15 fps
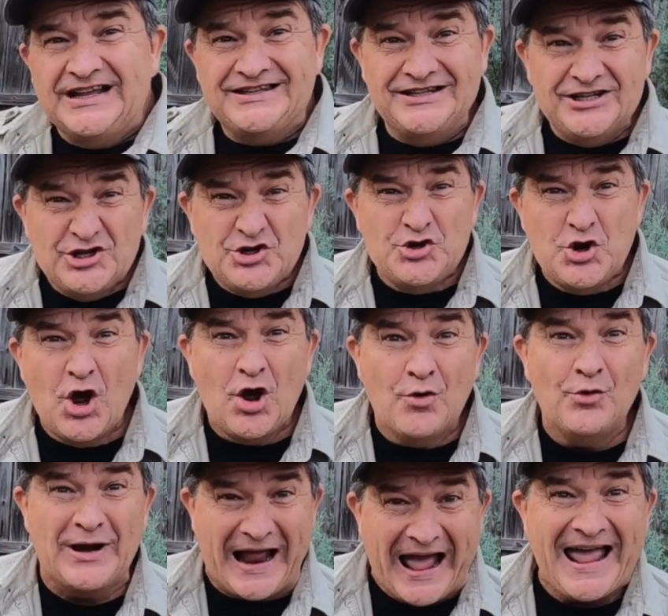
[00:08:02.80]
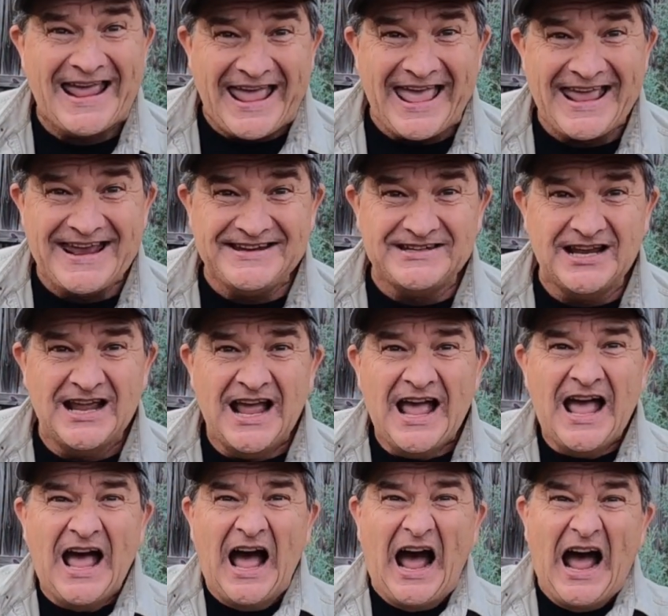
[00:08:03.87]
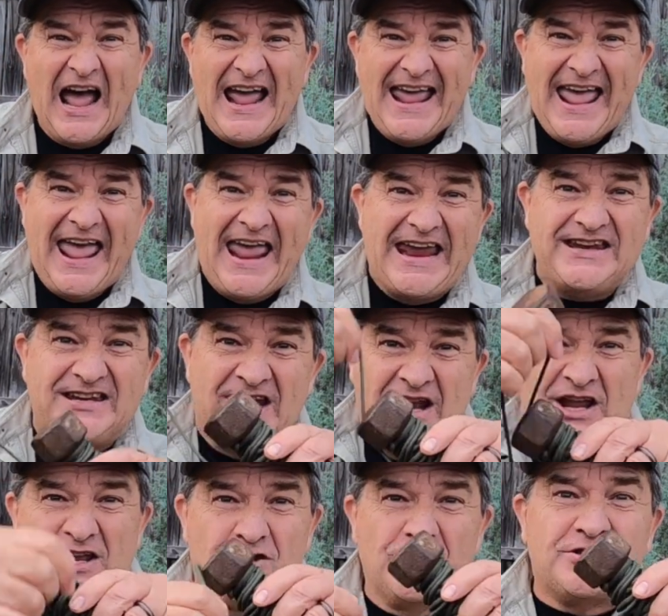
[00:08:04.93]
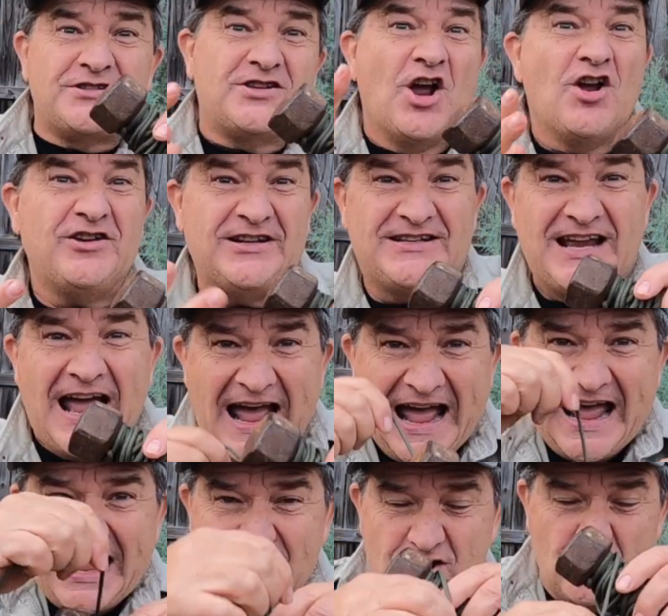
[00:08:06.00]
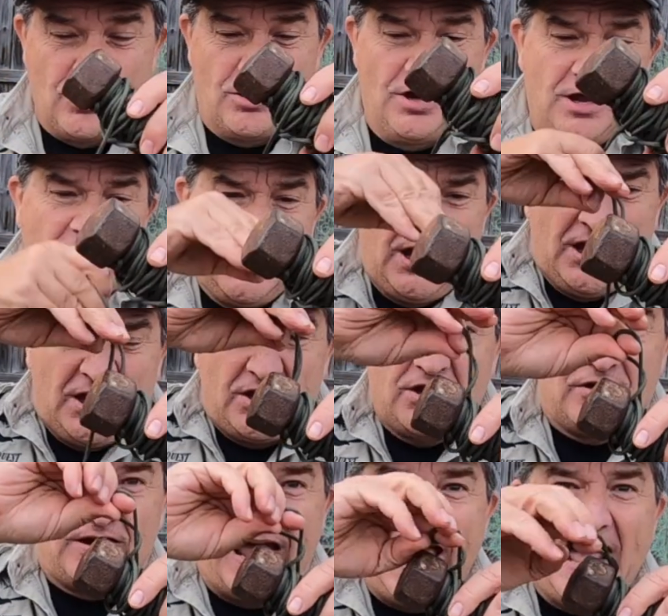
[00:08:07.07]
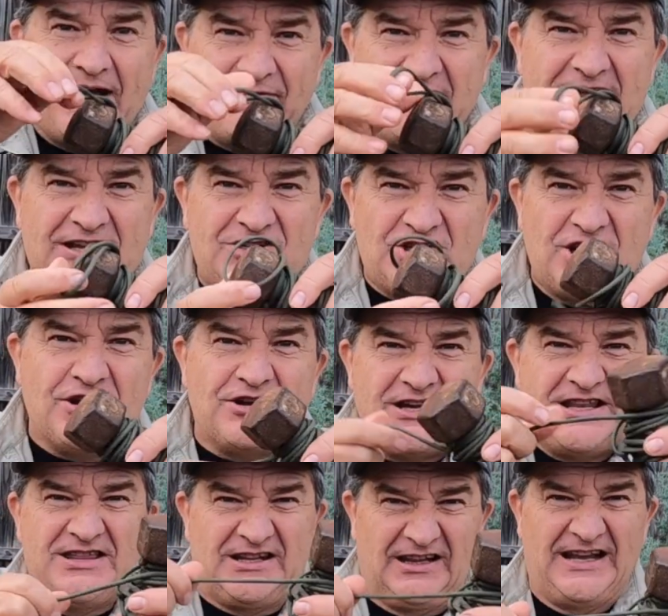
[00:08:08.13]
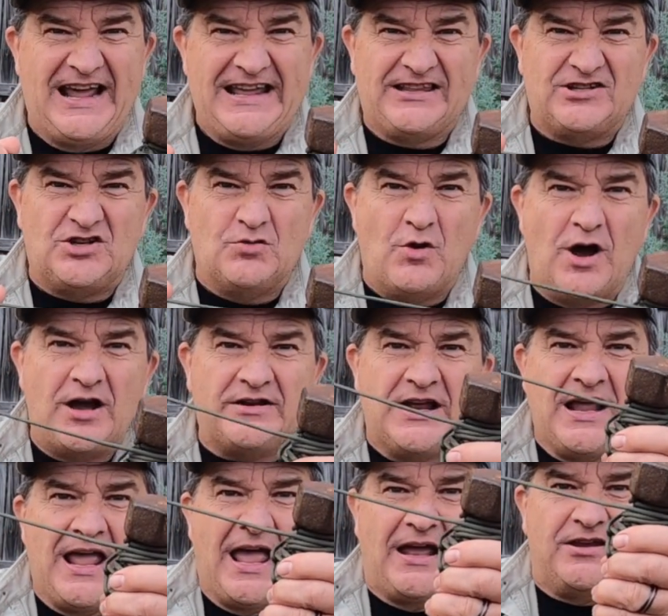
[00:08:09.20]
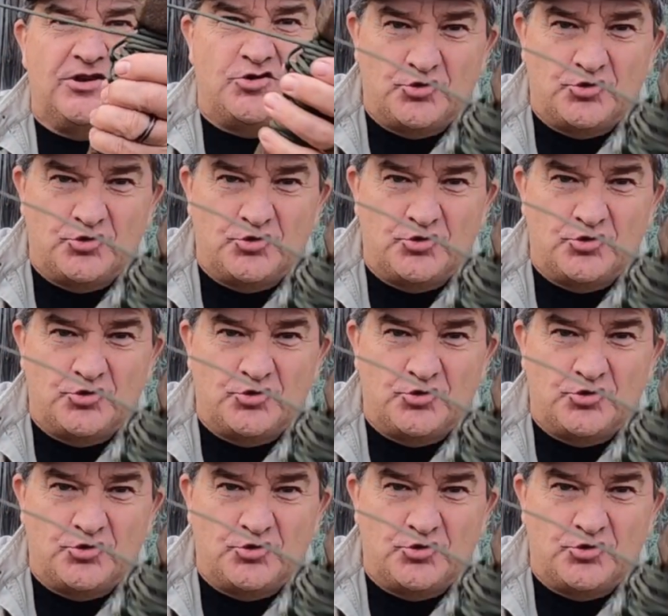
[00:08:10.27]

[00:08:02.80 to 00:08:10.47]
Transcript: Do you know what I hate? I hate you're starting to tie your half hitch here, getting the length that you want, and you